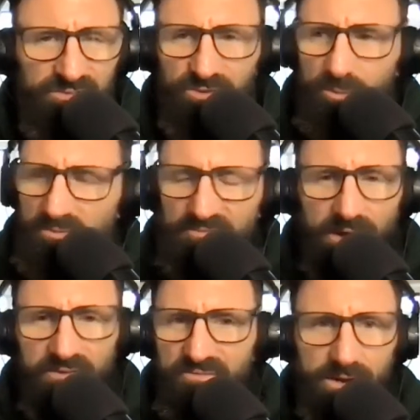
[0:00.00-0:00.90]
the stupid
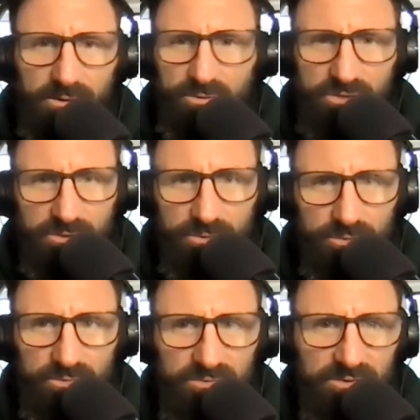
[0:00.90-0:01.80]
5 finger
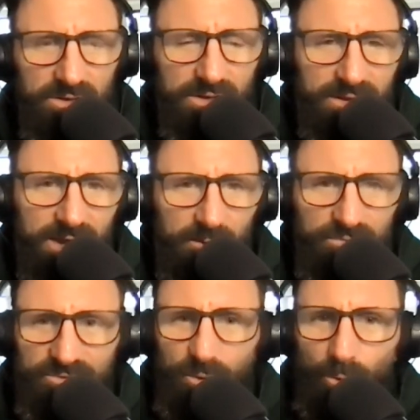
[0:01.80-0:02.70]
shoes. I
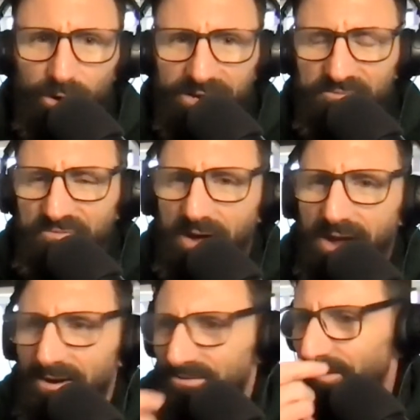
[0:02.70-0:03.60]
was still working
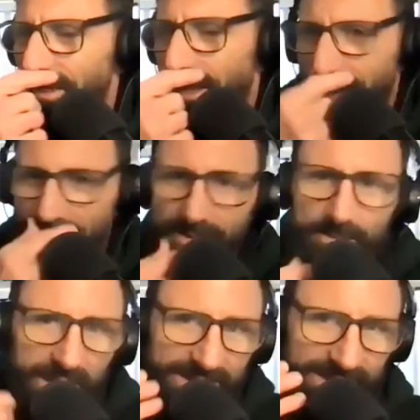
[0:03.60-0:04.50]
fire, so like
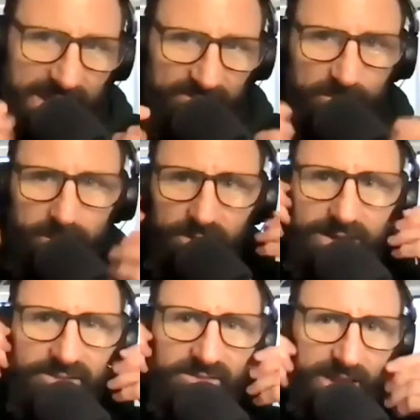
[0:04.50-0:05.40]
I didn't have the beard.
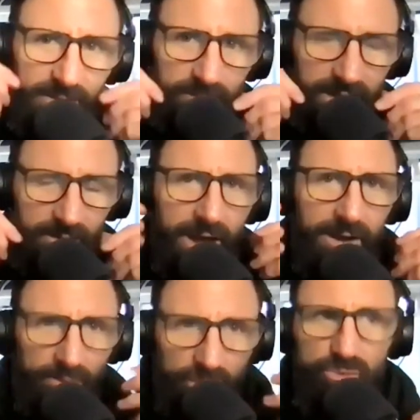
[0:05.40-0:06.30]
I just had
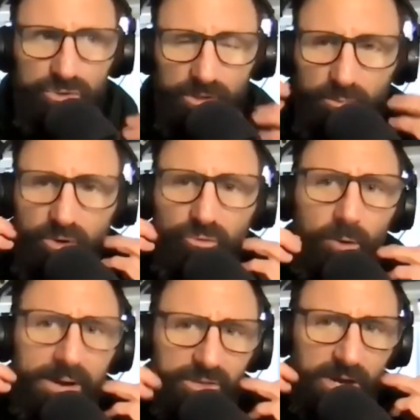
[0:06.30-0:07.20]
I usually would
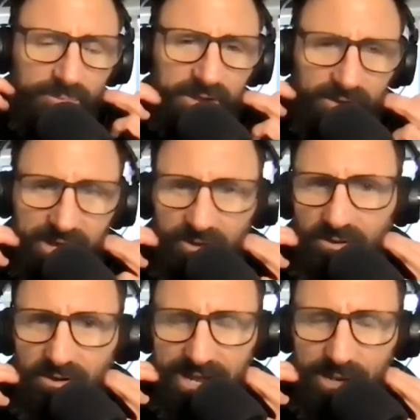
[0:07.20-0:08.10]
grow my chops out kind of
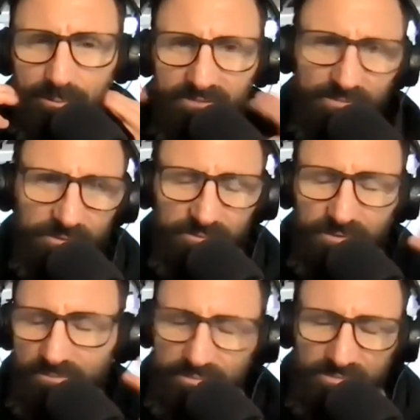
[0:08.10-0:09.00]
long anyway for
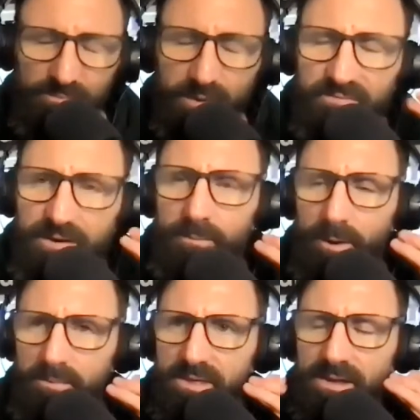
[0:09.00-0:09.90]
just my fire
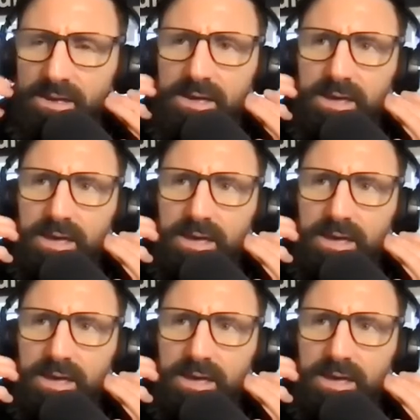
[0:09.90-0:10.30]
department thing,